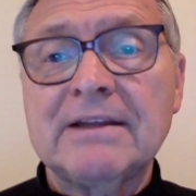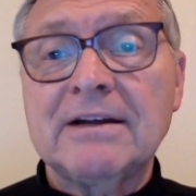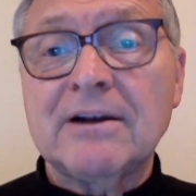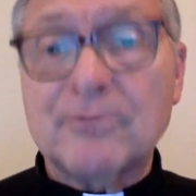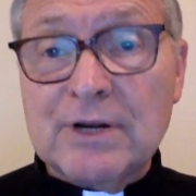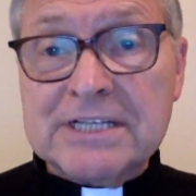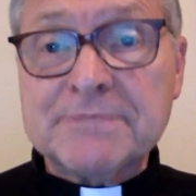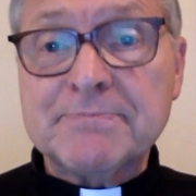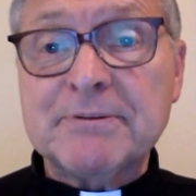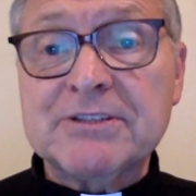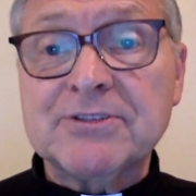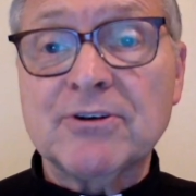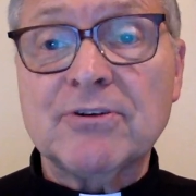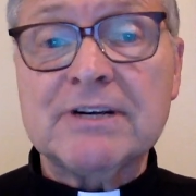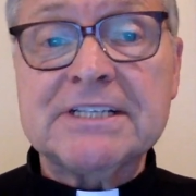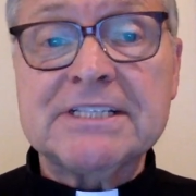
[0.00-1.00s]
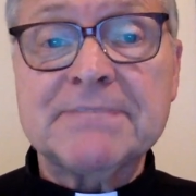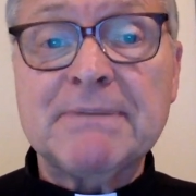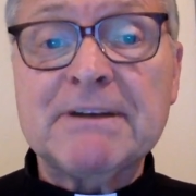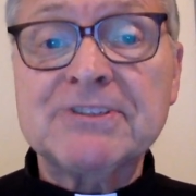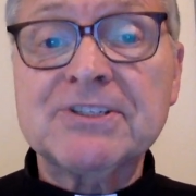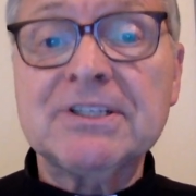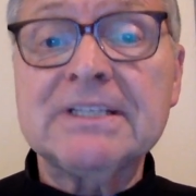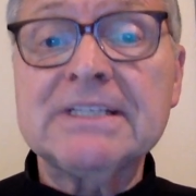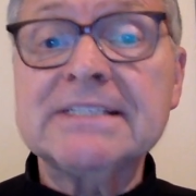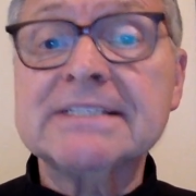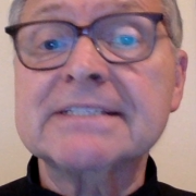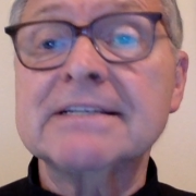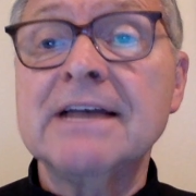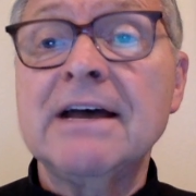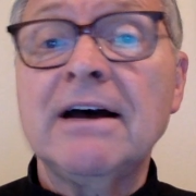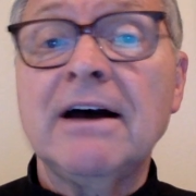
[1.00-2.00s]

a respiratory specialist,